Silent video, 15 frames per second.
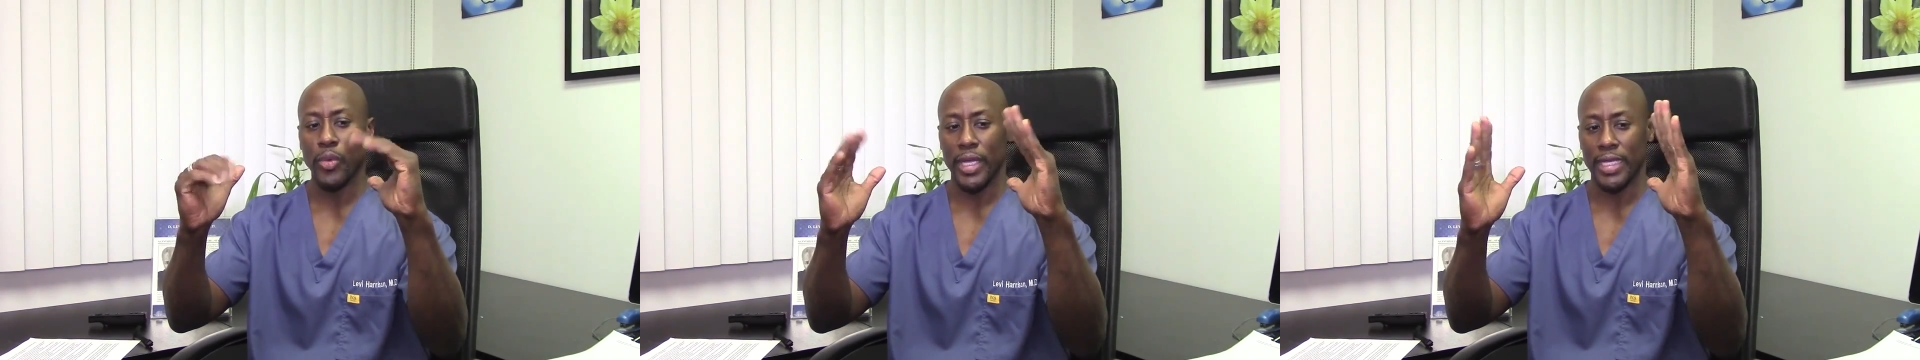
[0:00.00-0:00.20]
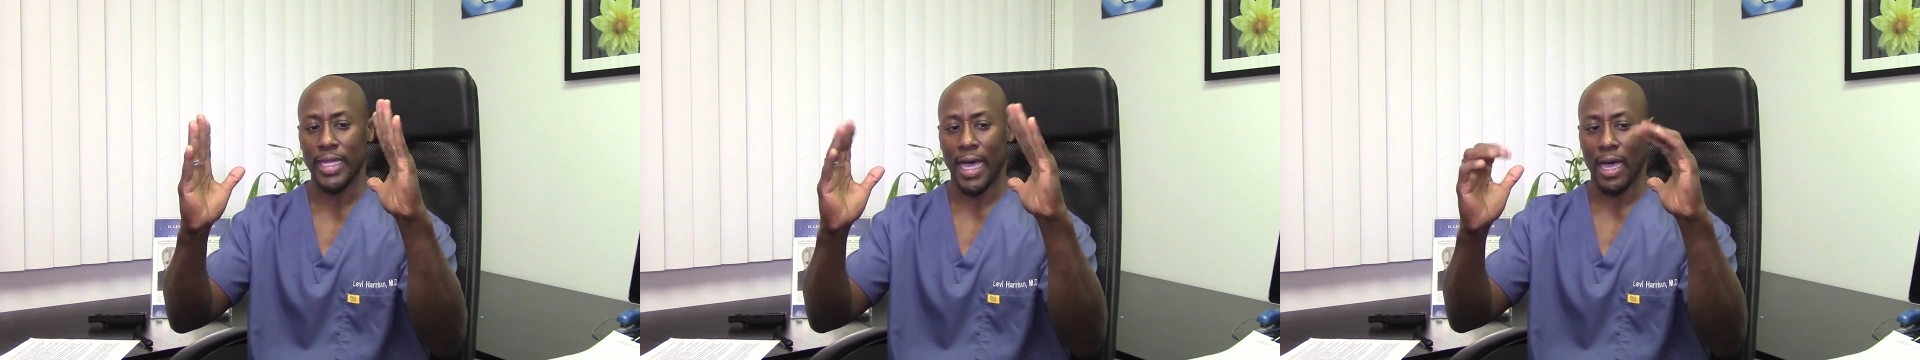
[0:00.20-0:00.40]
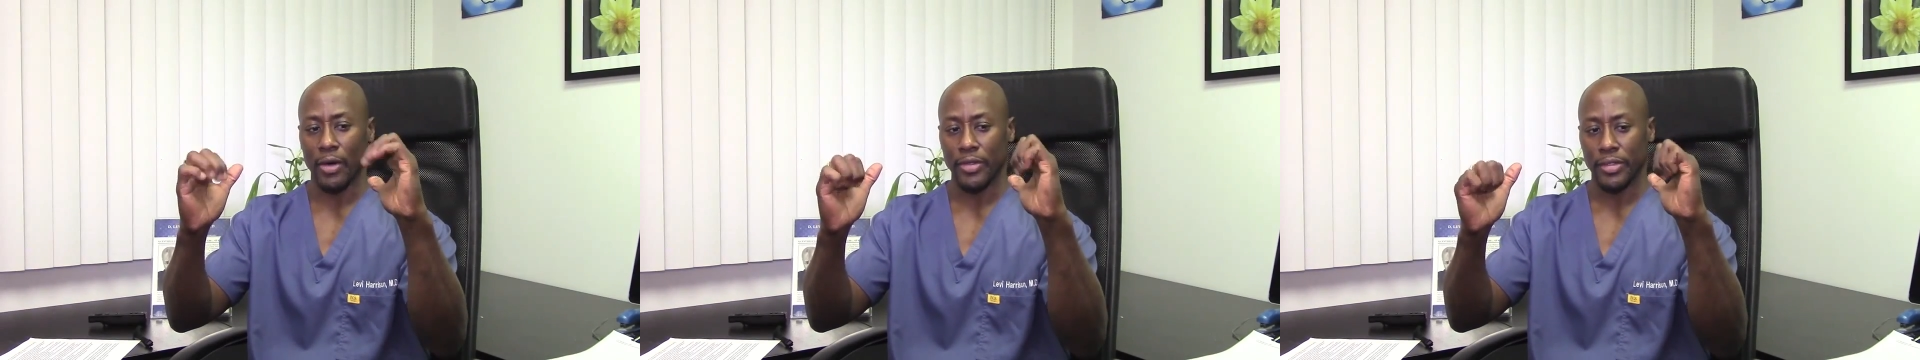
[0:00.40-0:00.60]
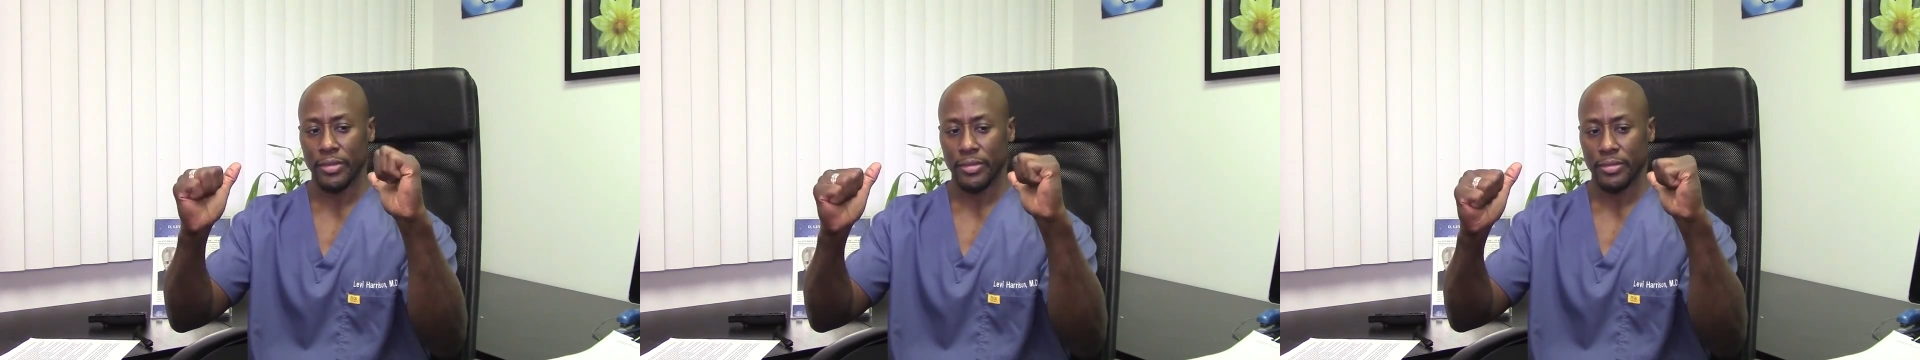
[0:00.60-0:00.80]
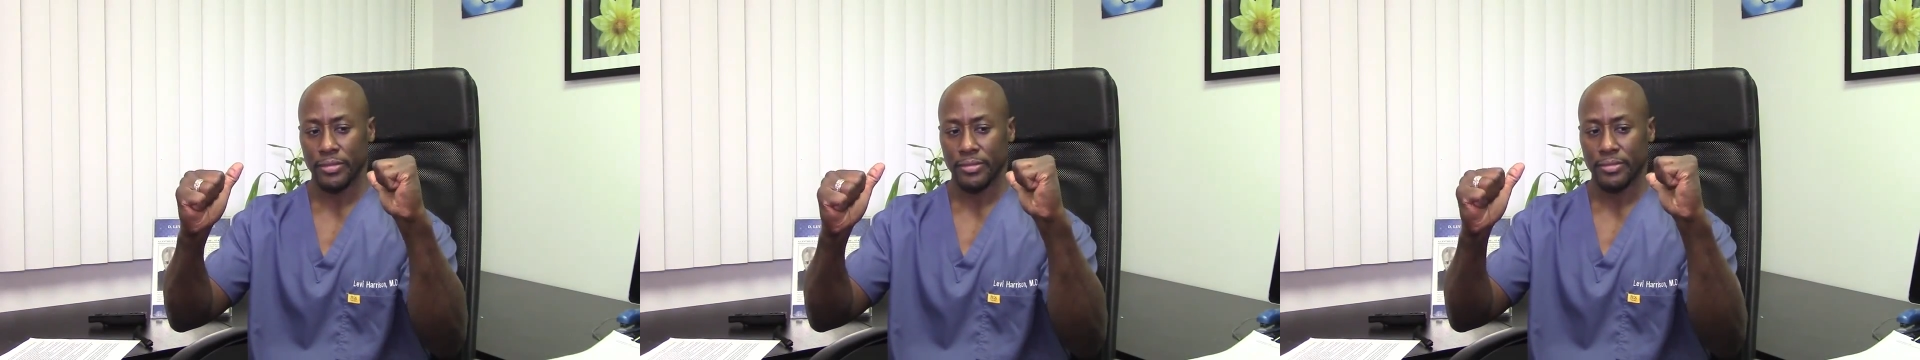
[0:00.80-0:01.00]
way down,
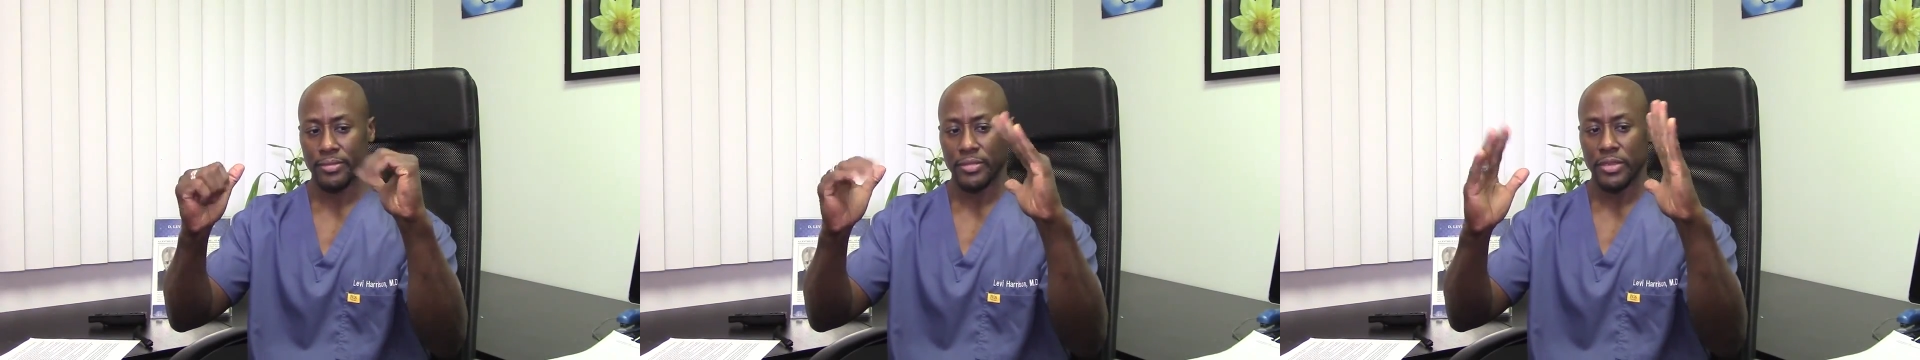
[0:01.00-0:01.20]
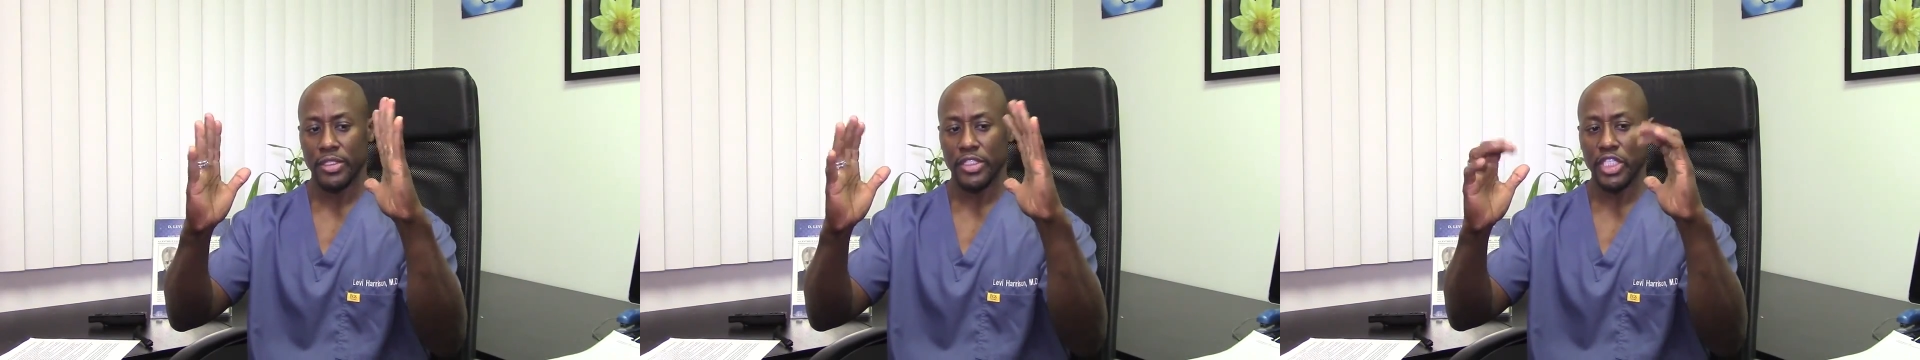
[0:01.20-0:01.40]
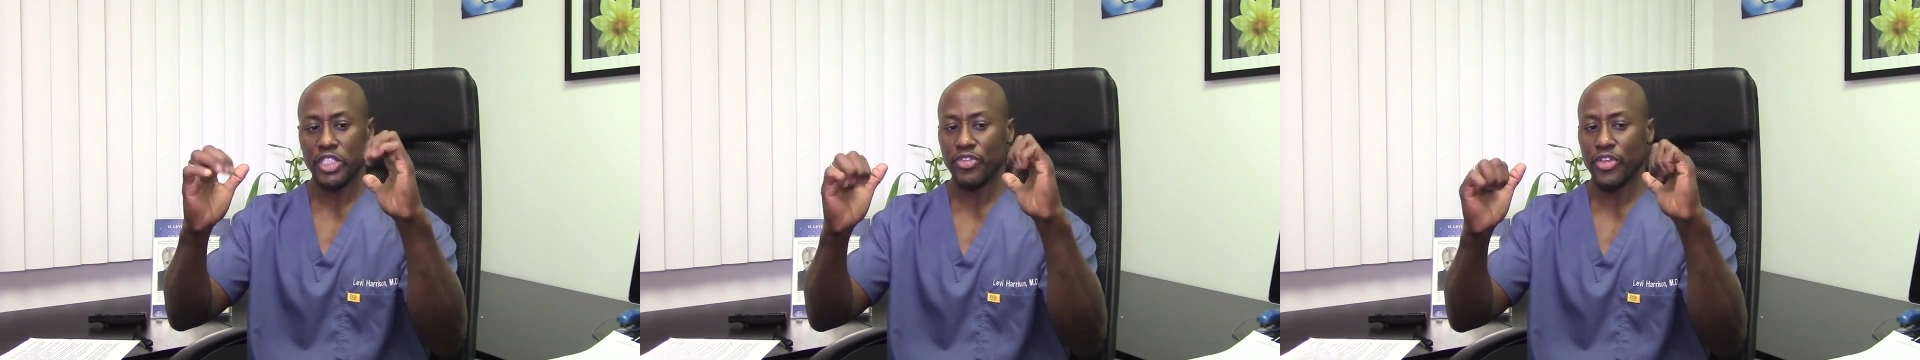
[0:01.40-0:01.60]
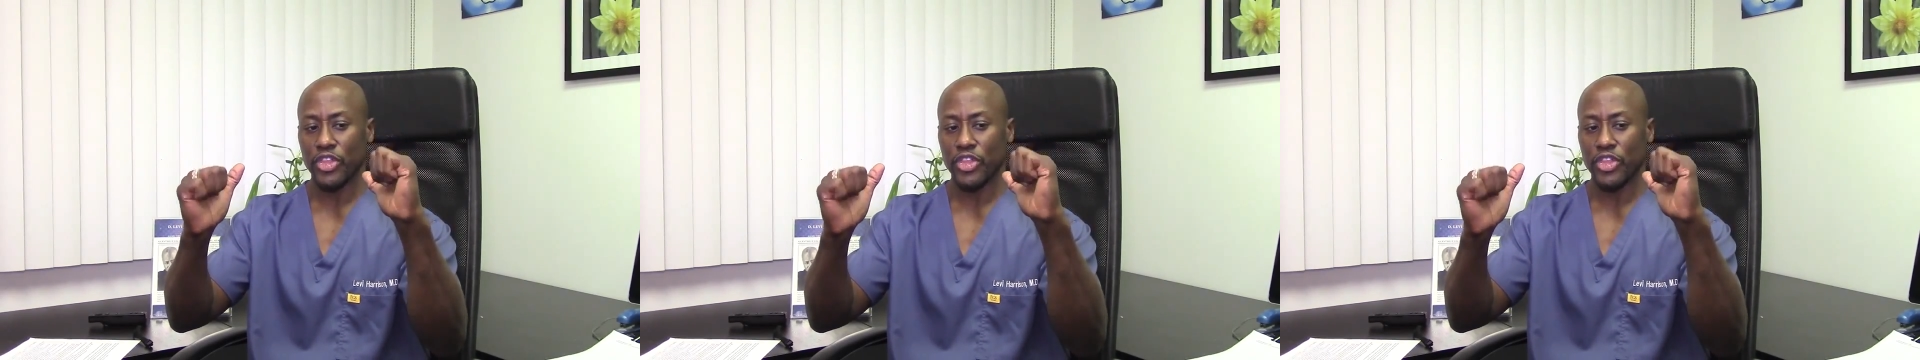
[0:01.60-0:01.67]
just for